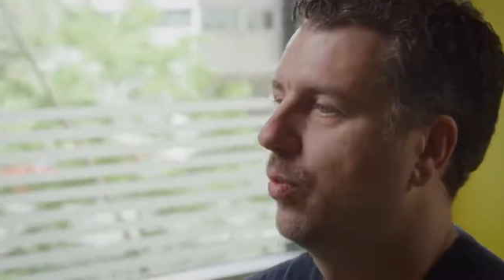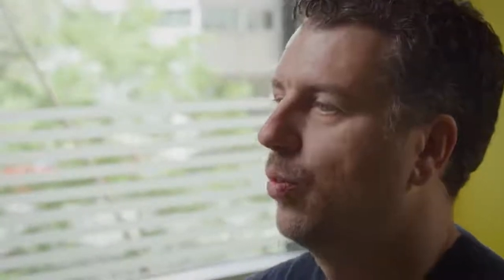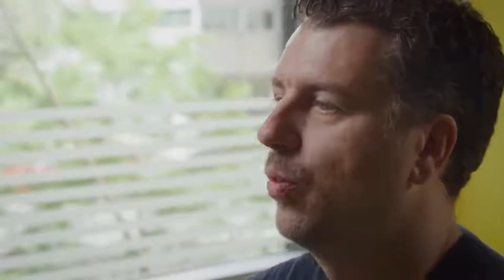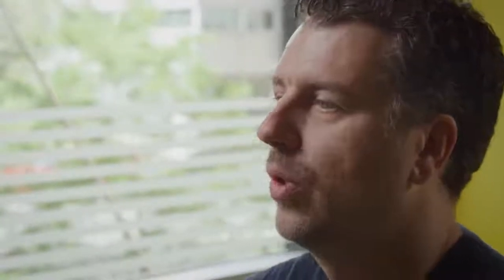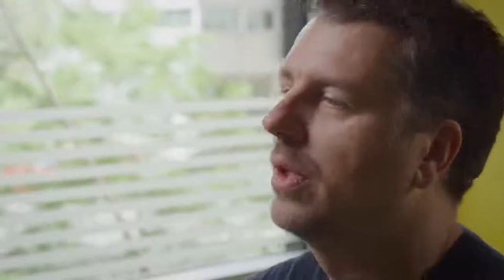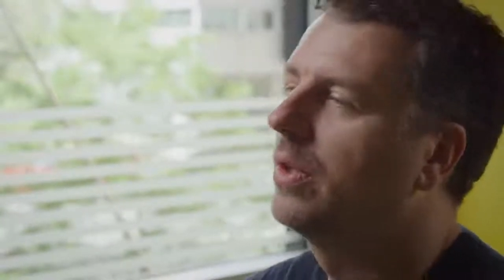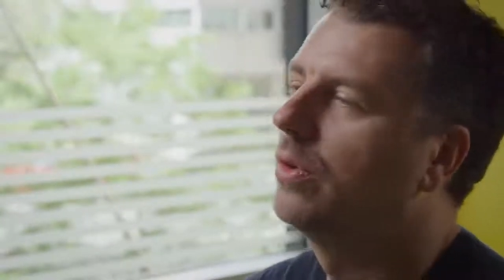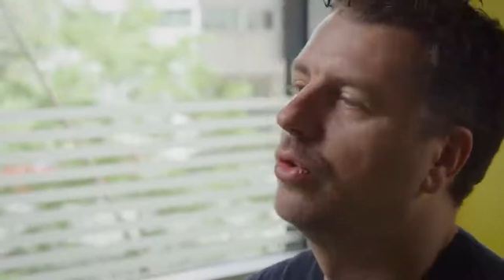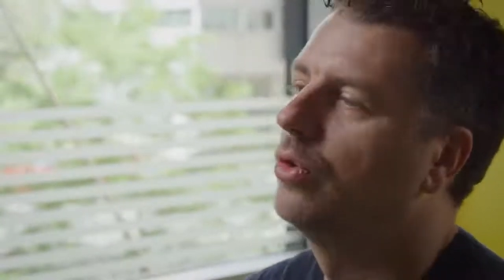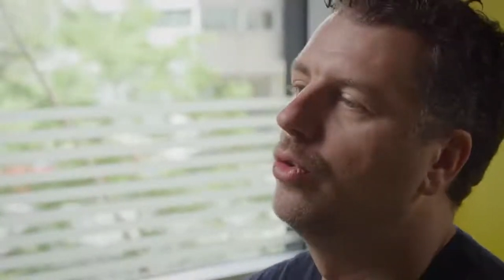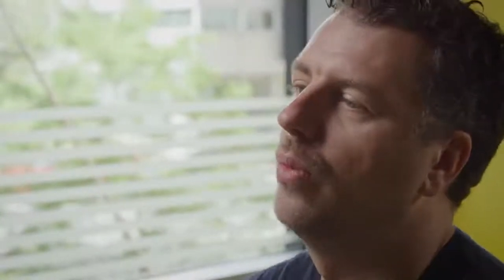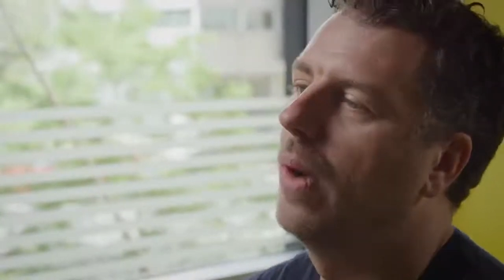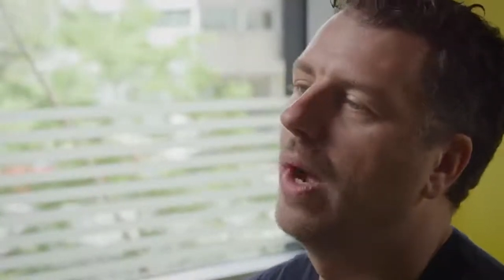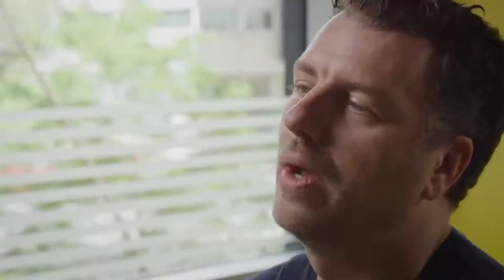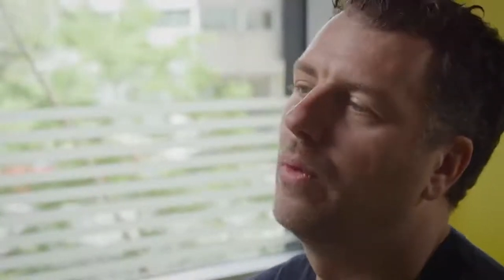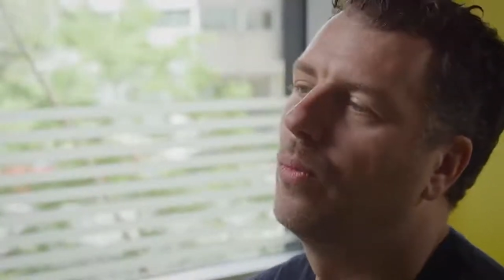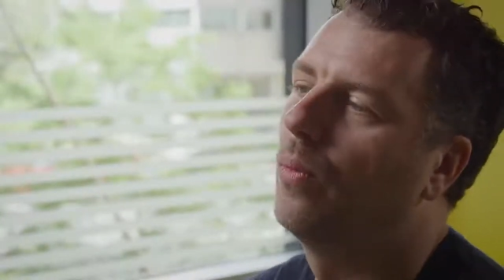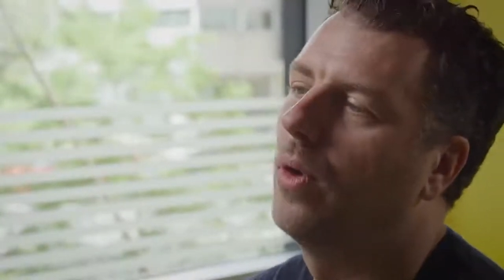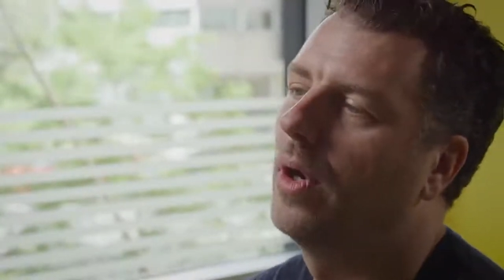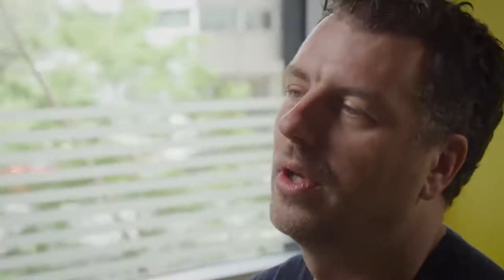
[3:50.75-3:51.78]
what do
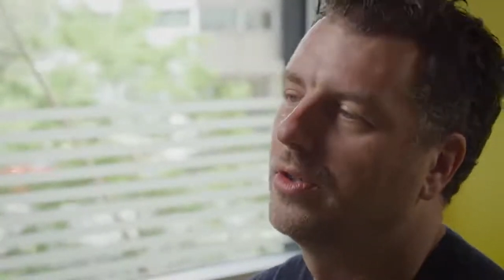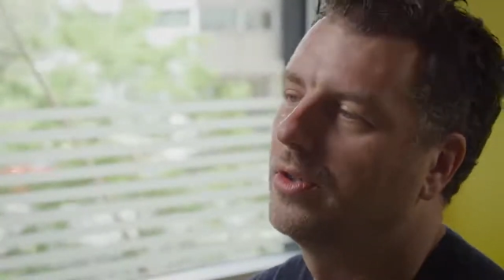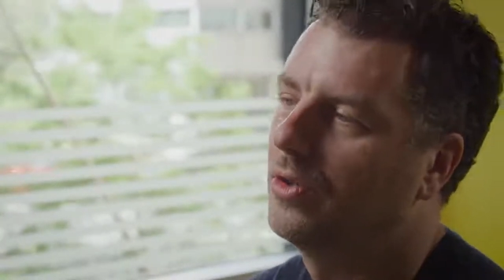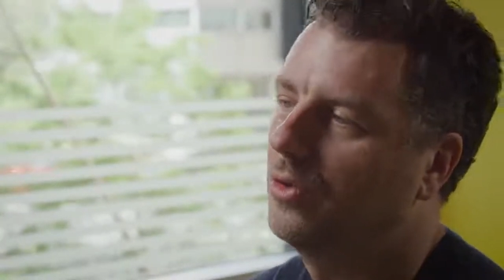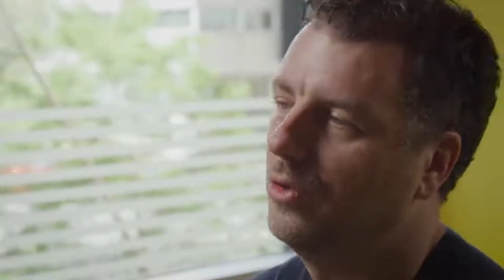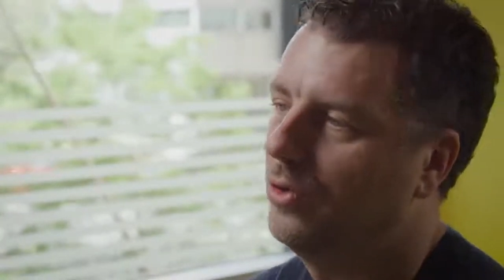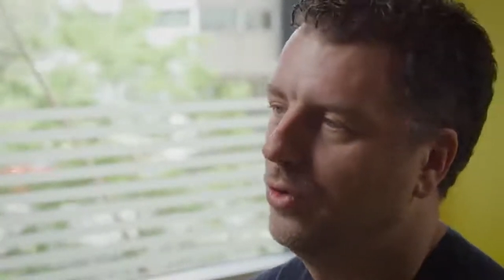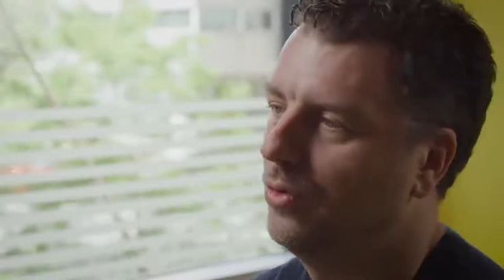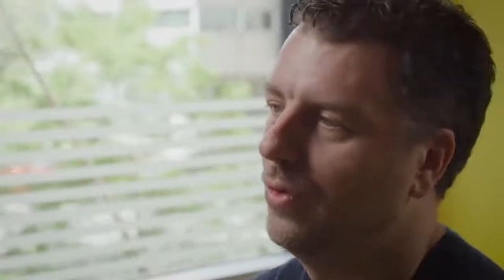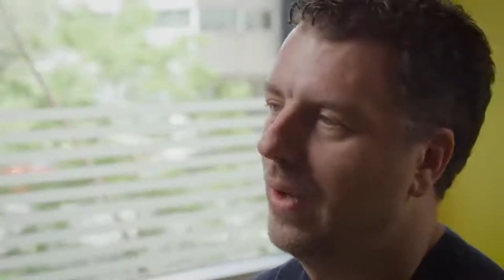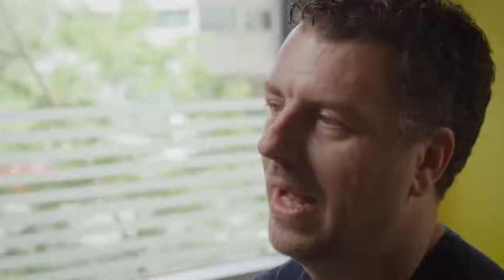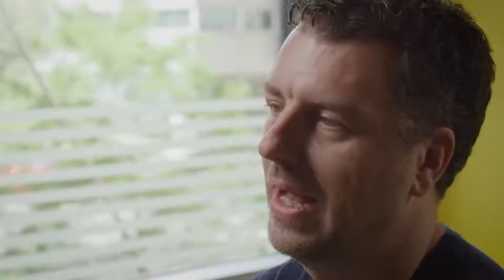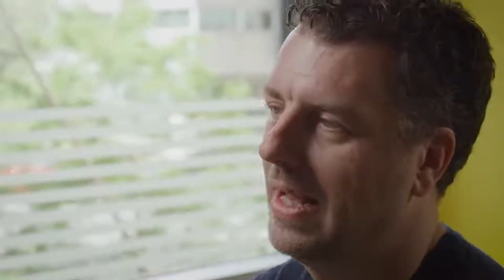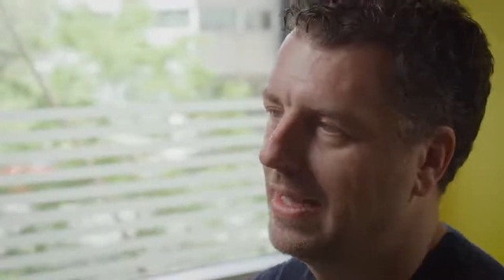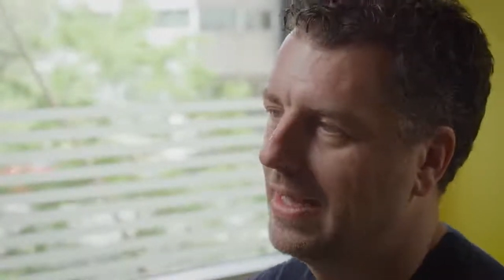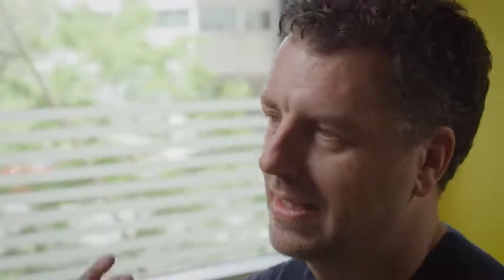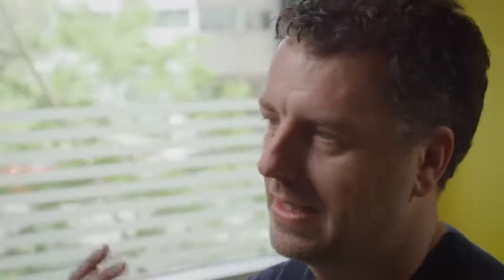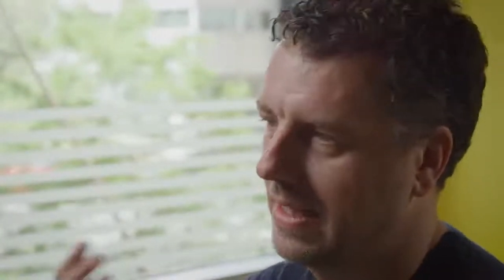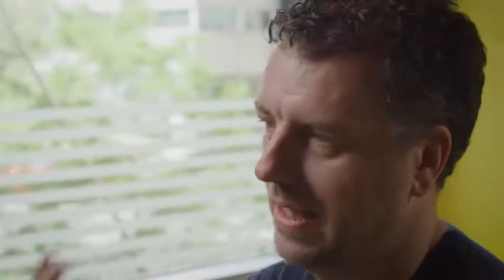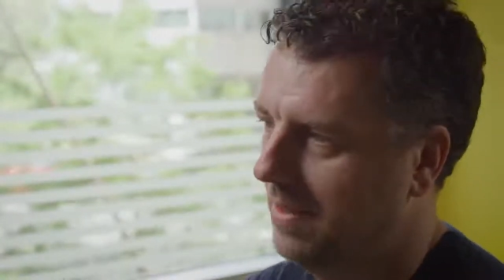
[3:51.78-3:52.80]
I want to do
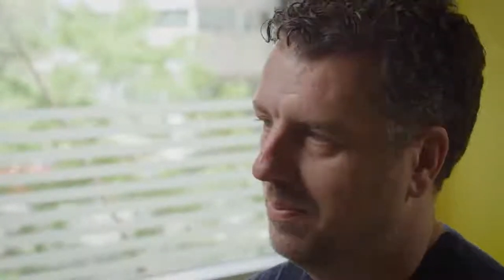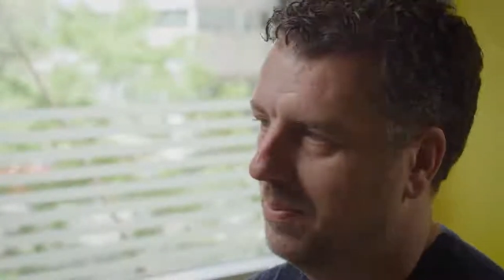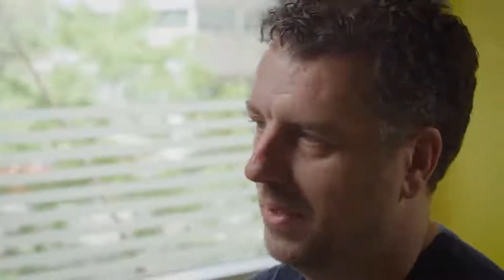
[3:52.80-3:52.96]
as a